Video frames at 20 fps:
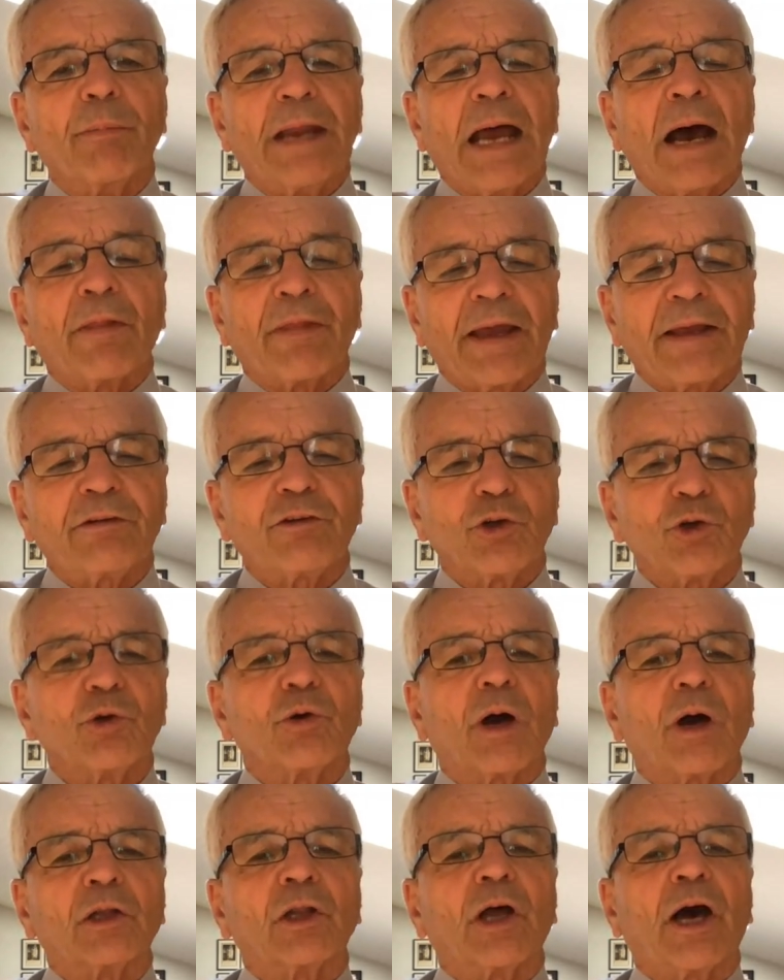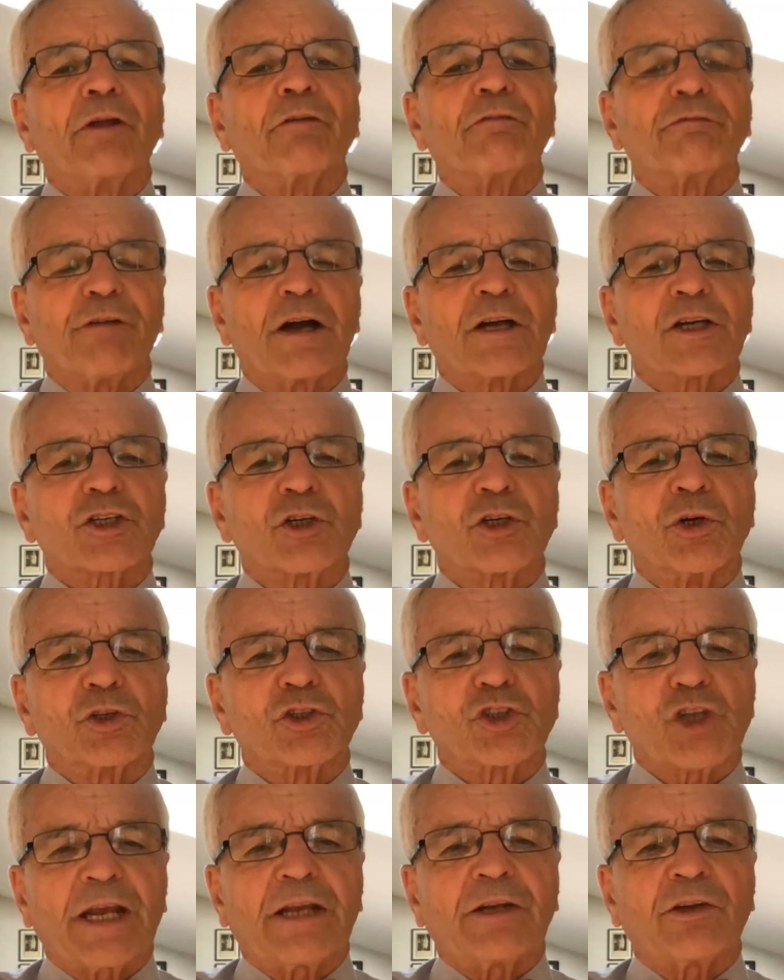Now, they do a lot of functional
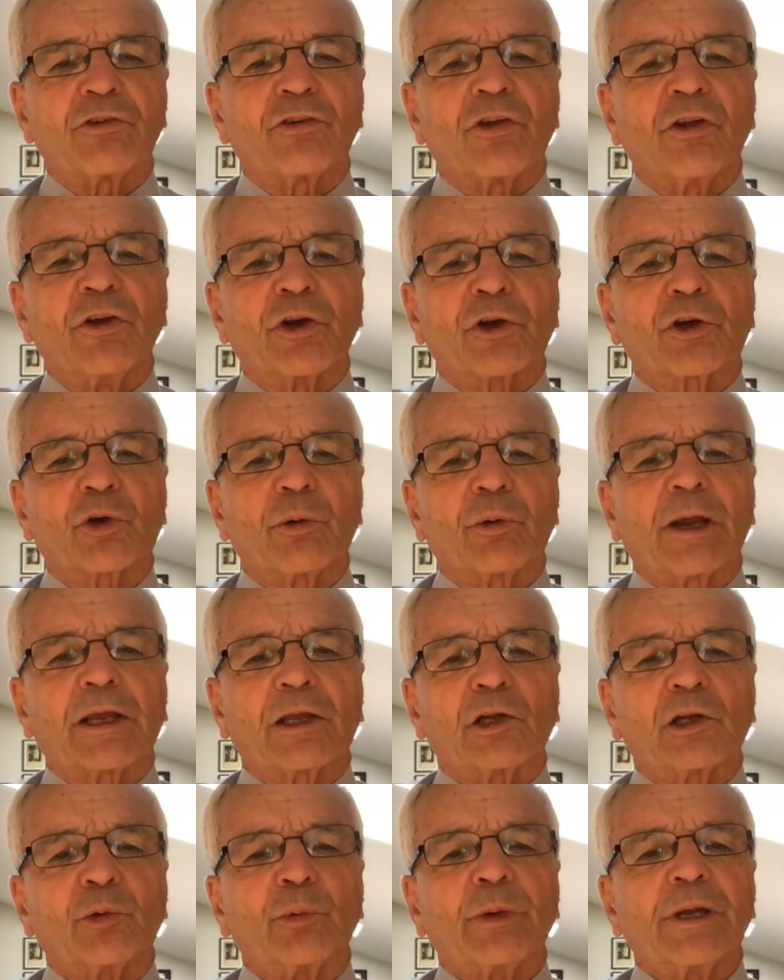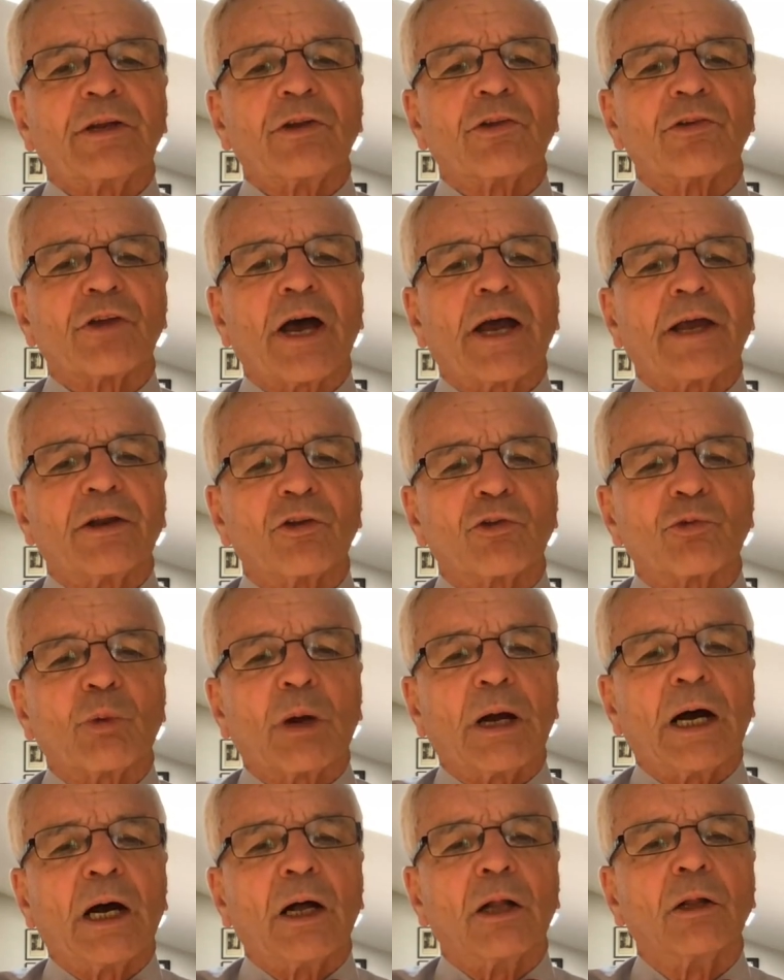changes in their curricular redesign as
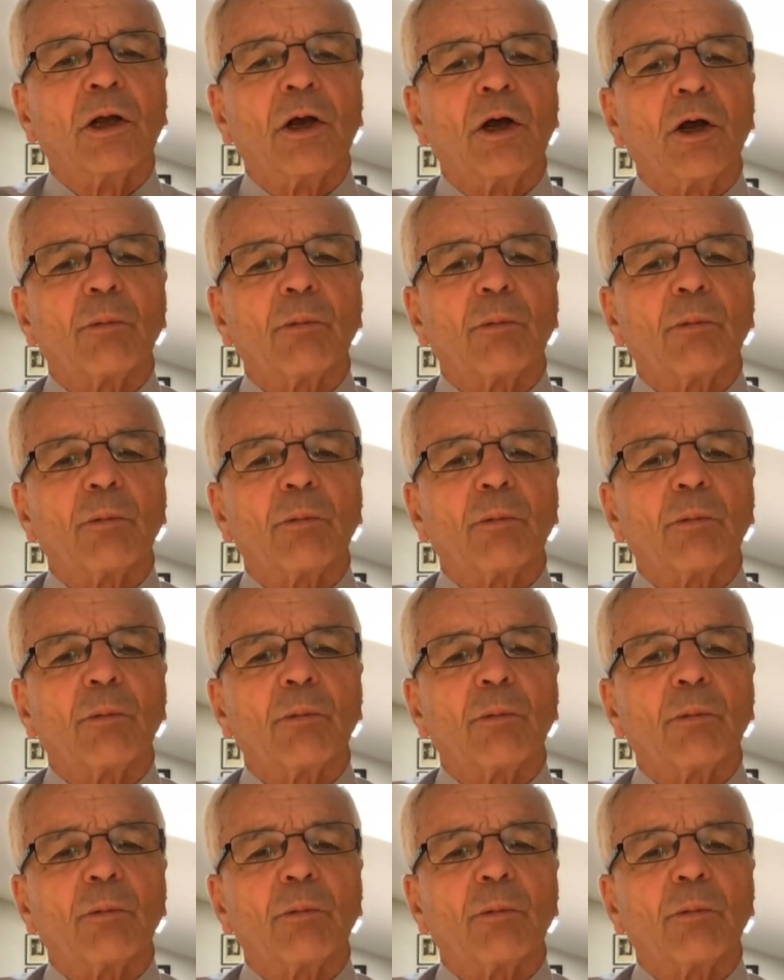well,